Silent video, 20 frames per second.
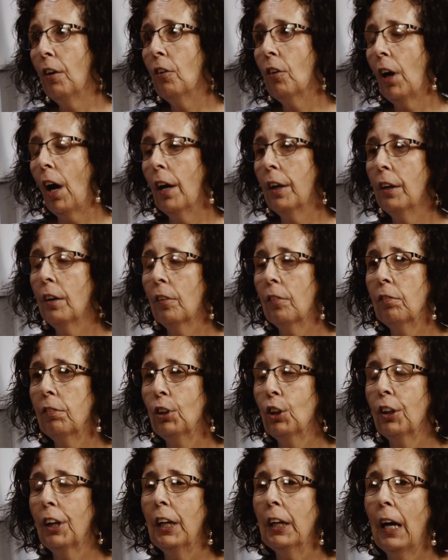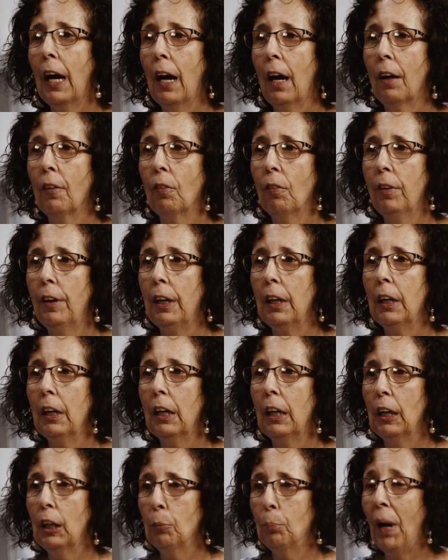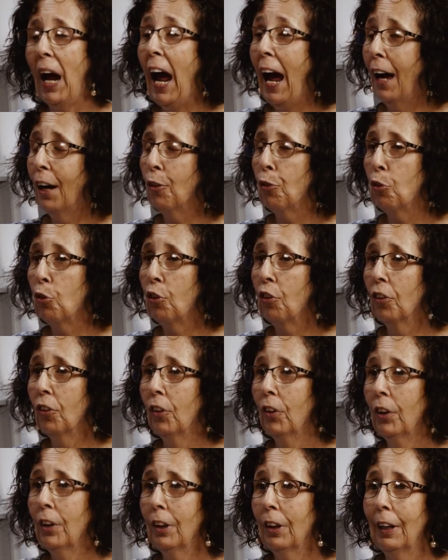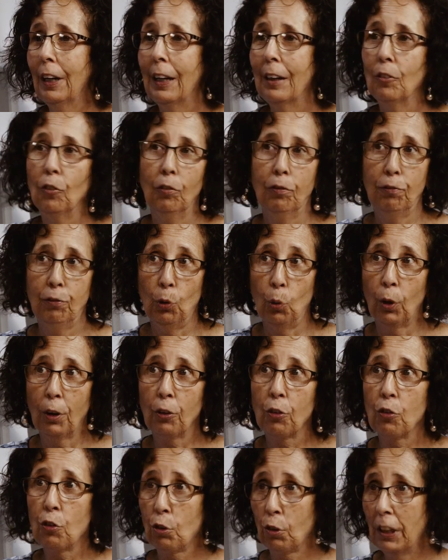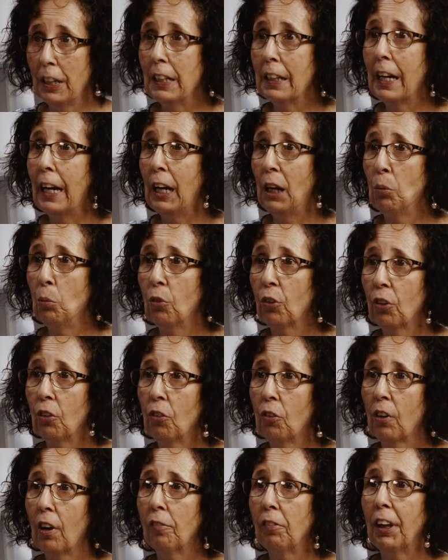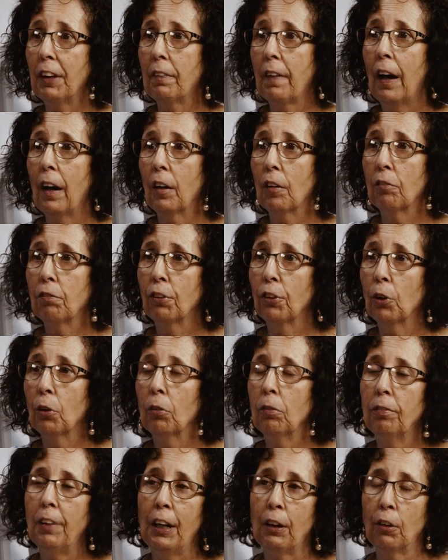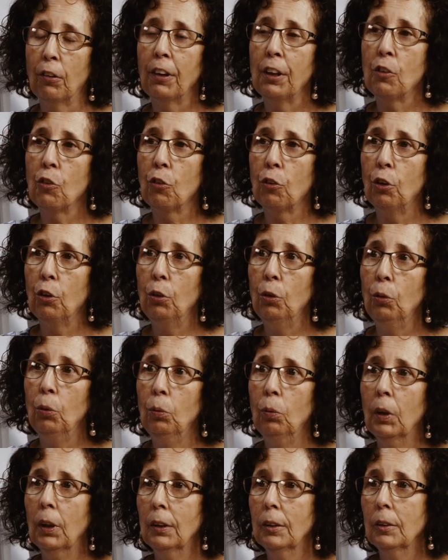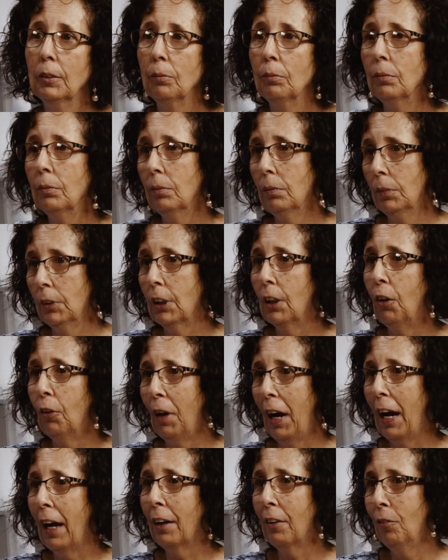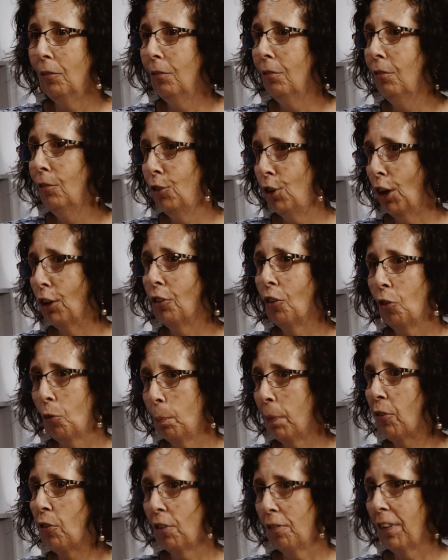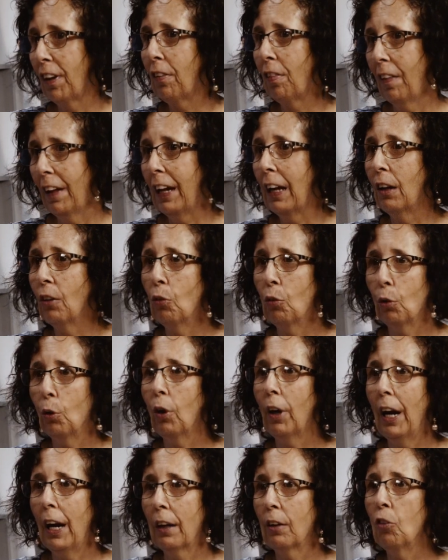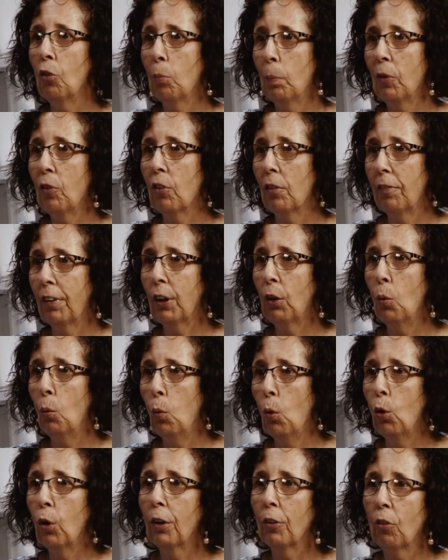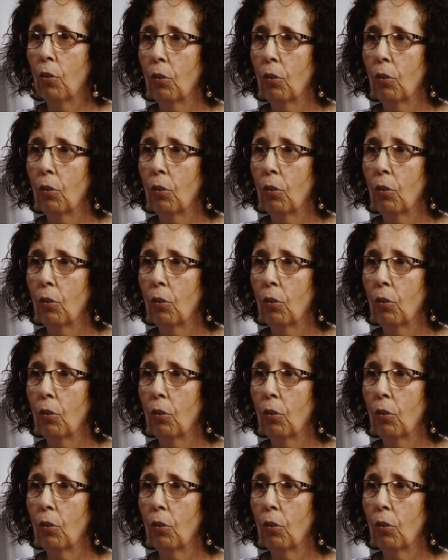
kind of looking at the past 4 street names and stuff like that for veterans who, had done specific things or had specific awards.